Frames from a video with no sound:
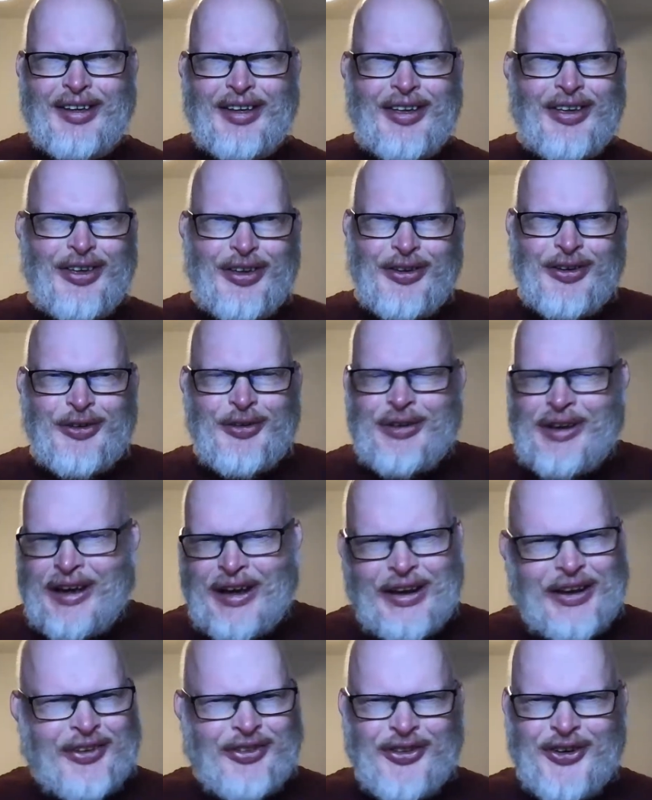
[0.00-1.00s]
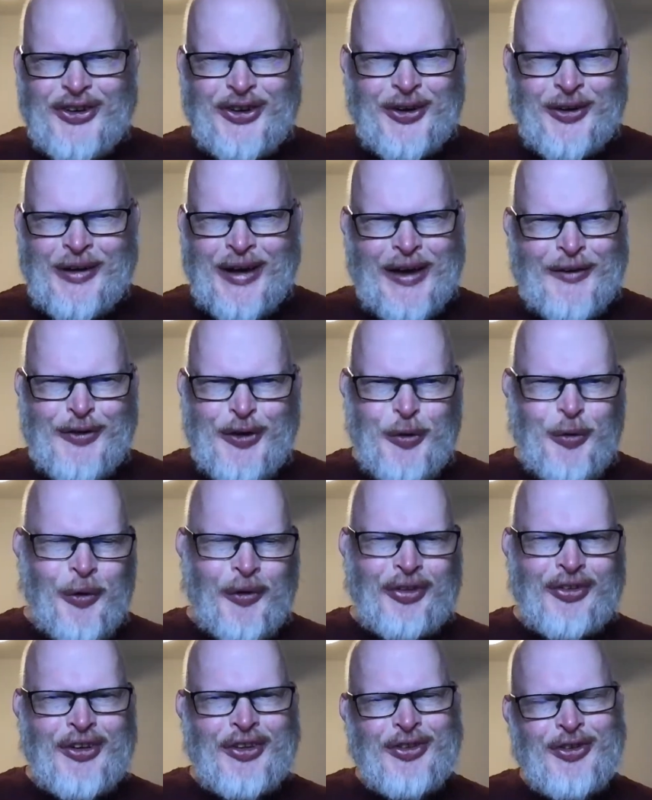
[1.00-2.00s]
you needed to do it if you
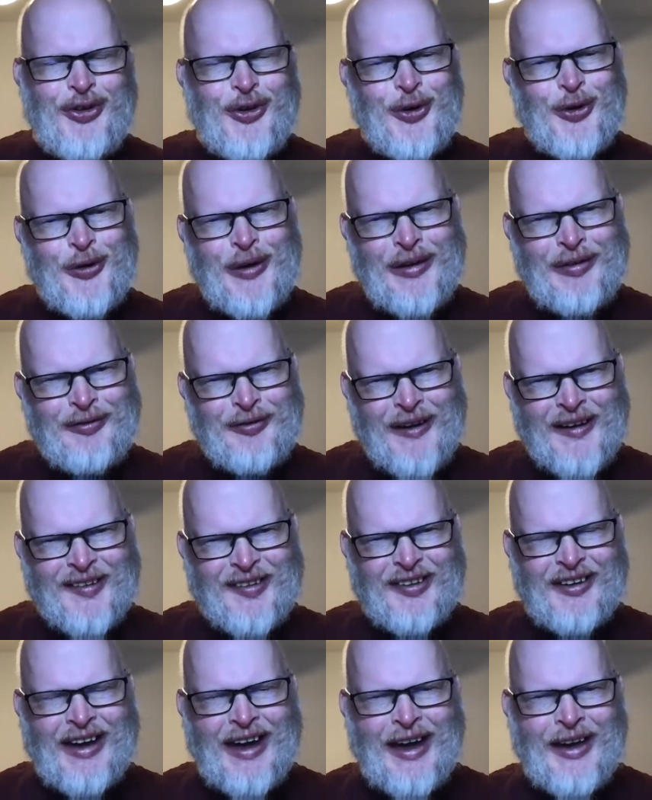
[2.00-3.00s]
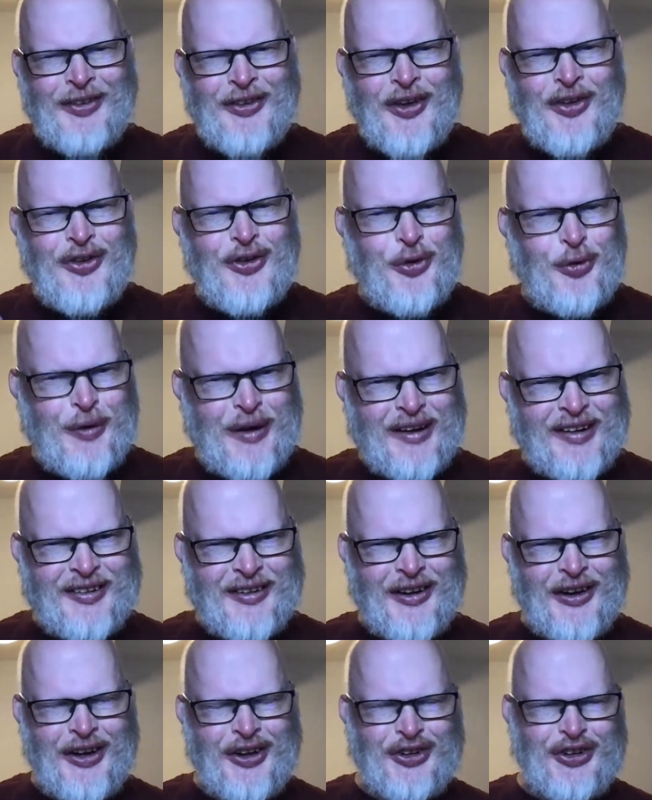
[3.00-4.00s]
wanted to investigate and to
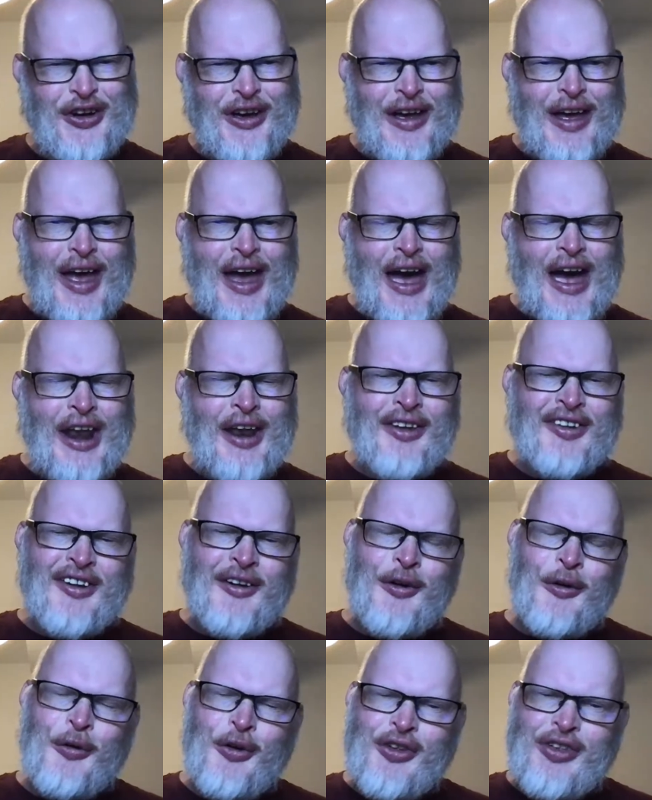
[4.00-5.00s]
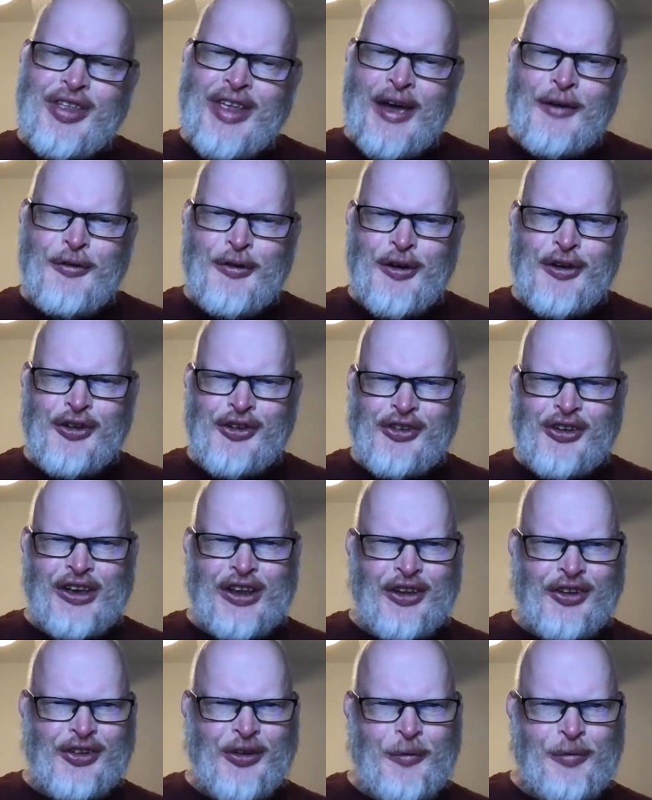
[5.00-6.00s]
research. And so it was never seen
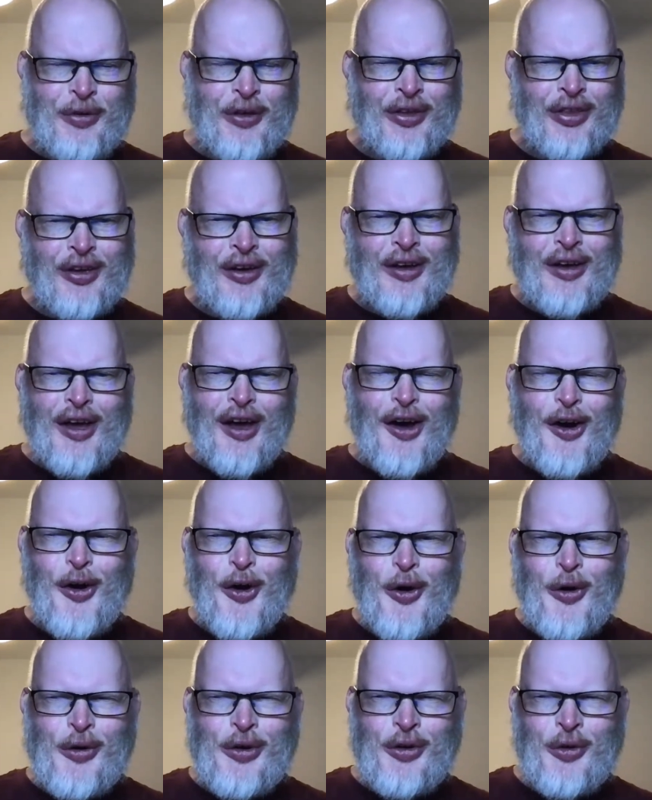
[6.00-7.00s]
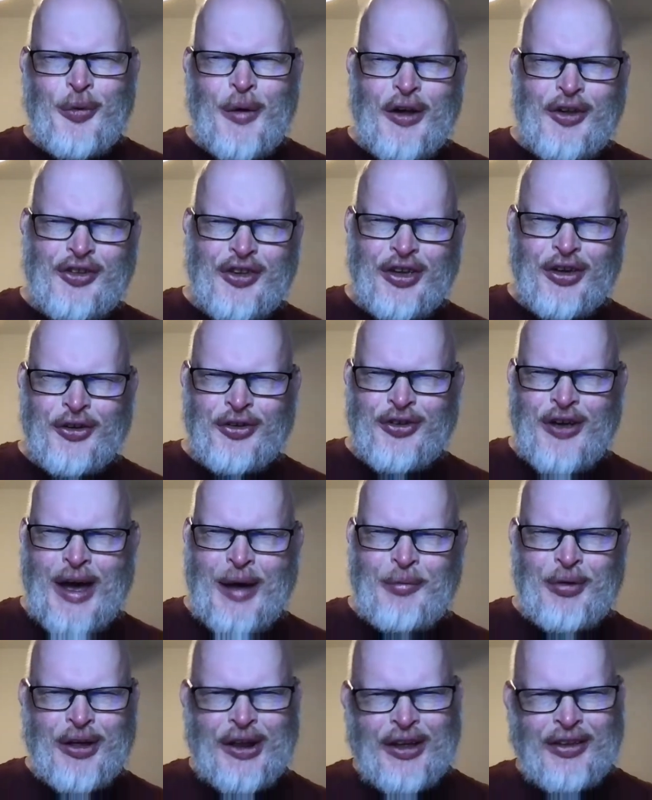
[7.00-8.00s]
as something that, oh, you're wasting your
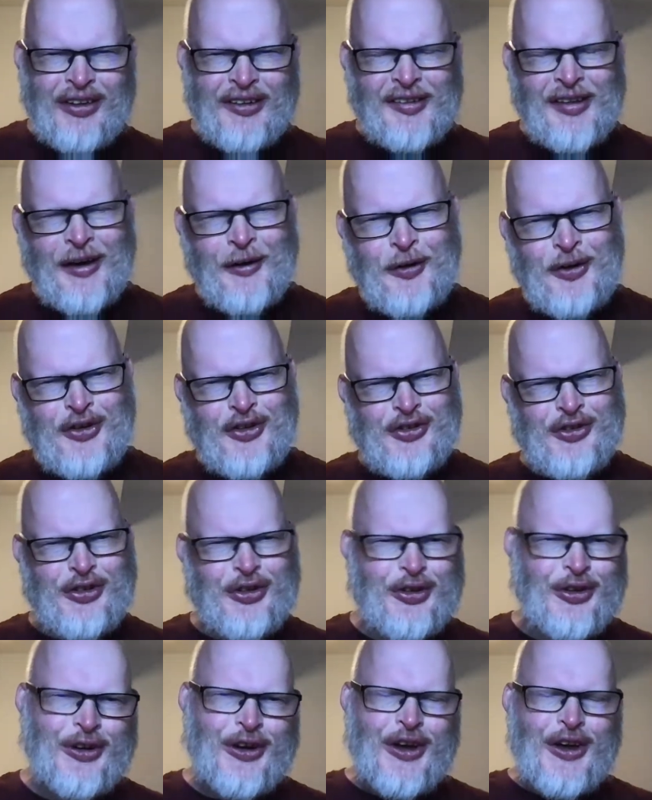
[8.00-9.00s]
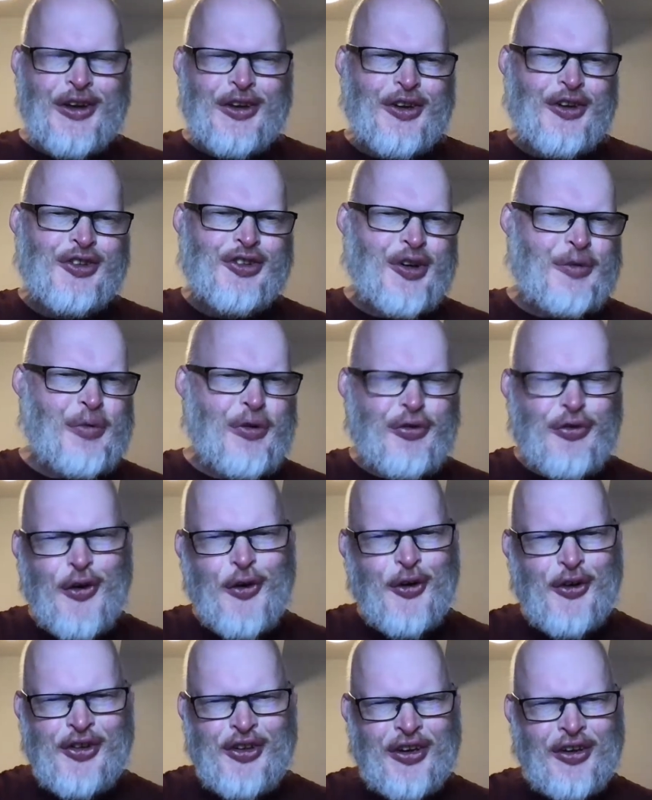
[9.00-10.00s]
time learning these languages and you should be
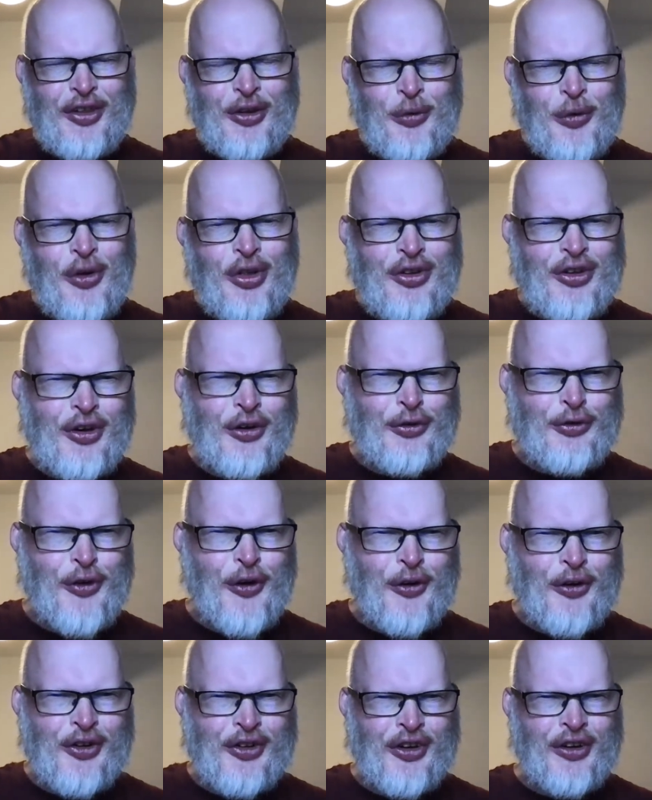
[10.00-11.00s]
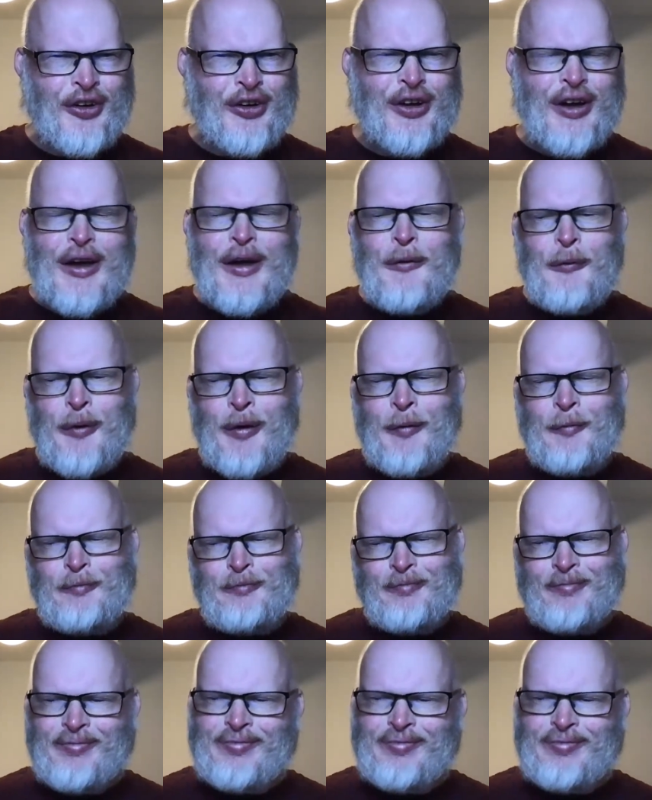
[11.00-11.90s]
focusing on the ones that you're focusing on. Well,